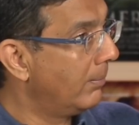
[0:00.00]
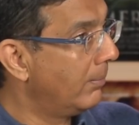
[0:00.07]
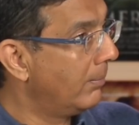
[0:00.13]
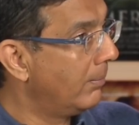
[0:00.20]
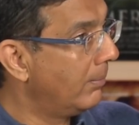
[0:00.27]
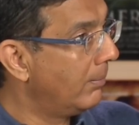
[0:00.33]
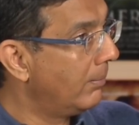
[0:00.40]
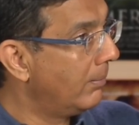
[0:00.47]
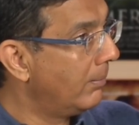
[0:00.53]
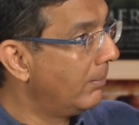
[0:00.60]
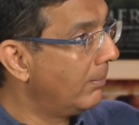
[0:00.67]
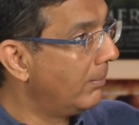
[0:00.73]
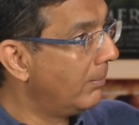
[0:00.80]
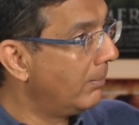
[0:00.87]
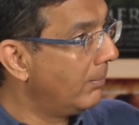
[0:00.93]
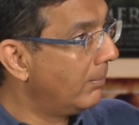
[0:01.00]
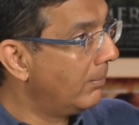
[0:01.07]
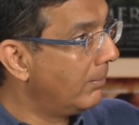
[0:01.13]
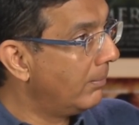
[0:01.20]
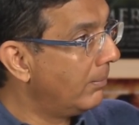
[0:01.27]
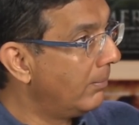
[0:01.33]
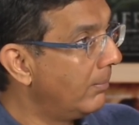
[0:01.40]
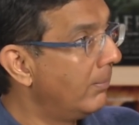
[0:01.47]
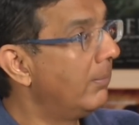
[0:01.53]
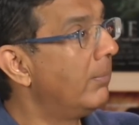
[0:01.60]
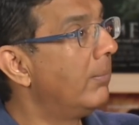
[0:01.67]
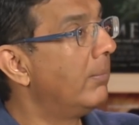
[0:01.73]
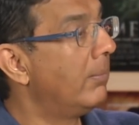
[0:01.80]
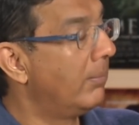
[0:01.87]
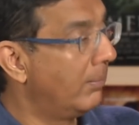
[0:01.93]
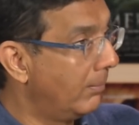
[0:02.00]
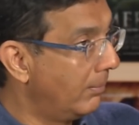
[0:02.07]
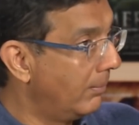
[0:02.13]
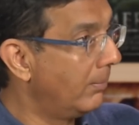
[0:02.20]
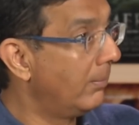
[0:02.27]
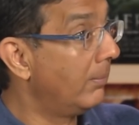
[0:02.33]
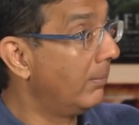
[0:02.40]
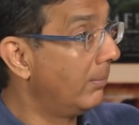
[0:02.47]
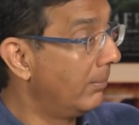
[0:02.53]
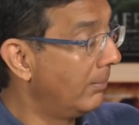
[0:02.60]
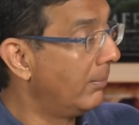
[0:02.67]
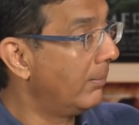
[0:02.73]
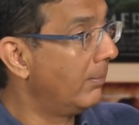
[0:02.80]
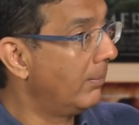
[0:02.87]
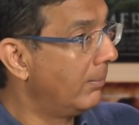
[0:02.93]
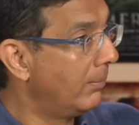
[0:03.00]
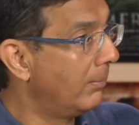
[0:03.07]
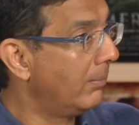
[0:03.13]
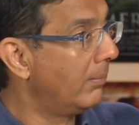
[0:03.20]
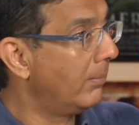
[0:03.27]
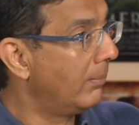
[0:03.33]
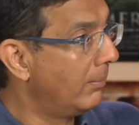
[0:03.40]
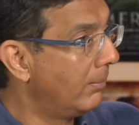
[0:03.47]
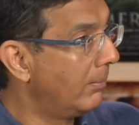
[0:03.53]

No words are spoken by the person on screen.